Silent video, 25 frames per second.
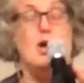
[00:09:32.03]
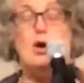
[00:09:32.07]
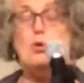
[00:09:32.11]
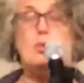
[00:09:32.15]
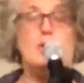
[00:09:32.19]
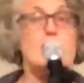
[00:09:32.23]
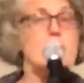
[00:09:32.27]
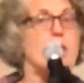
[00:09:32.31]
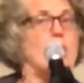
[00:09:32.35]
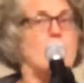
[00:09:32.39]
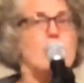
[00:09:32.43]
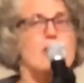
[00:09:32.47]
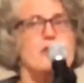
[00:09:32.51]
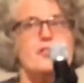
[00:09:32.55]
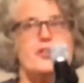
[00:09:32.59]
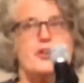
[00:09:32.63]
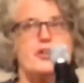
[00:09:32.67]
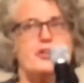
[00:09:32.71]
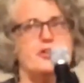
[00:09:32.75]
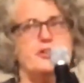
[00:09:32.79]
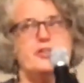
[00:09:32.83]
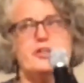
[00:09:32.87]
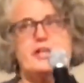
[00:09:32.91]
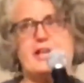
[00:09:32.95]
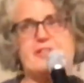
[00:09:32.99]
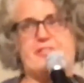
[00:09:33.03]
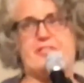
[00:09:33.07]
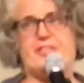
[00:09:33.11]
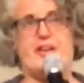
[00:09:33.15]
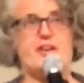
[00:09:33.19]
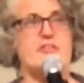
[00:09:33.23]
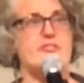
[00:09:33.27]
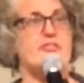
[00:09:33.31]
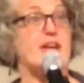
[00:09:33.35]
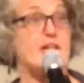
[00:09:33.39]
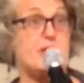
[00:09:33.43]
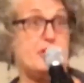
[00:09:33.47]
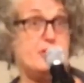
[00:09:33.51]
Well, all the good
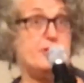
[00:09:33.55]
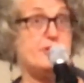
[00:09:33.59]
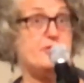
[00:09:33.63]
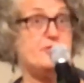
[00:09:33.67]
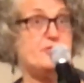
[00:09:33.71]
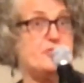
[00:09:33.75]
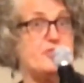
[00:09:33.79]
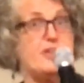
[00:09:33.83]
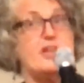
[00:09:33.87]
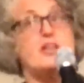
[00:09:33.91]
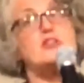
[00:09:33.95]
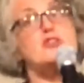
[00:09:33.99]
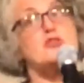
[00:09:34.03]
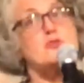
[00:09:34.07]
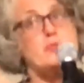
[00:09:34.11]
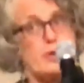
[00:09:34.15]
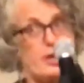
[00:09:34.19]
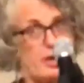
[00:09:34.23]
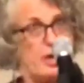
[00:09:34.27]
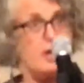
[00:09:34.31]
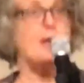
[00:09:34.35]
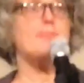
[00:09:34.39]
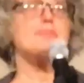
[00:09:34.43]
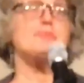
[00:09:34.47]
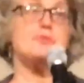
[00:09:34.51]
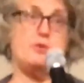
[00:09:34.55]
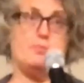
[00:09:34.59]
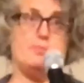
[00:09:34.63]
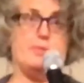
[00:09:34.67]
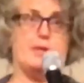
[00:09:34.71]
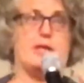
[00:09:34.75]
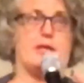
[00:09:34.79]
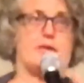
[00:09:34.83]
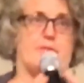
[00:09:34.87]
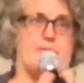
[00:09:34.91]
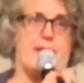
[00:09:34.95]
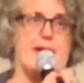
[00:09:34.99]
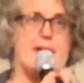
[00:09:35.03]
things I could have said to her come to
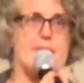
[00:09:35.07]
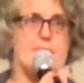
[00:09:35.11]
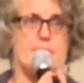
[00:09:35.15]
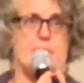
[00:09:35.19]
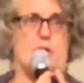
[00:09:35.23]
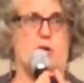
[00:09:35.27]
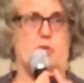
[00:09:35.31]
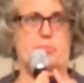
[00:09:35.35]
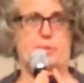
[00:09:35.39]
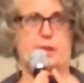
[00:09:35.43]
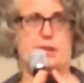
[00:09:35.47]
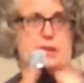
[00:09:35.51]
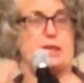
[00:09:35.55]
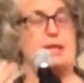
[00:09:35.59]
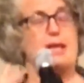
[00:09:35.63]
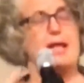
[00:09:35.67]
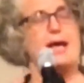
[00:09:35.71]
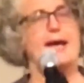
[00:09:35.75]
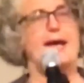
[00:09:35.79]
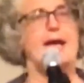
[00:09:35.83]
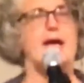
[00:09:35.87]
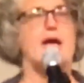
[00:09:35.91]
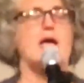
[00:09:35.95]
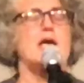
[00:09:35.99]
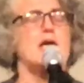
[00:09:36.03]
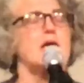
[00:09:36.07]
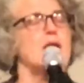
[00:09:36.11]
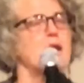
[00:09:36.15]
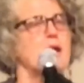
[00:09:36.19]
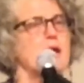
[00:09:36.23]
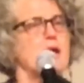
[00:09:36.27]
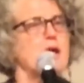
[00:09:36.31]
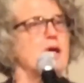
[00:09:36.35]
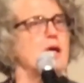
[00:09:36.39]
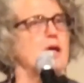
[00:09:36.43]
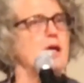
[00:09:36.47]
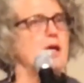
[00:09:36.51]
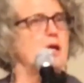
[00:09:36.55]
me in that moment, like,
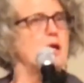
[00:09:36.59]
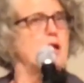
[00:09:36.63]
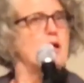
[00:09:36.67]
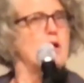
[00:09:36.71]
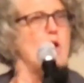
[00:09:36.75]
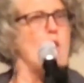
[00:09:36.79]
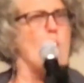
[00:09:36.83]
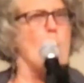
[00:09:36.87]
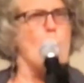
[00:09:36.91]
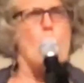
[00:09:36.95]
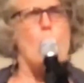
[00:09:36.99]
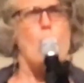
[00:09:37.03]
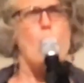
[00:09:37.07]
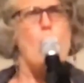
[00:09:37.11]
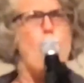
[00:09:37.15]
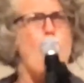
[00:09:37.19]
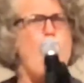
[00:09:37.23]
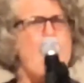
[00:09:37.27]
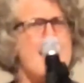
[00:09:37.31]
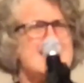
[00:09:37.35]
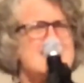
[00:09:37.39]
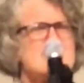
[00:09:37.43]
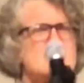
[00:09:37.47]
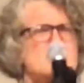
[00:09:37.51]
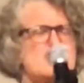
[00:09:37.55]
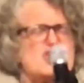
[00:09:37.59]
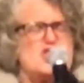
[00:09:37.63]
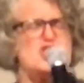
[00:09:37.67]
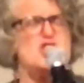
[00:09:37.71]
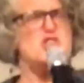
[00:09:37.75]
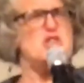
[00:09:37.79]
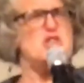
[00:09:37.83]
what do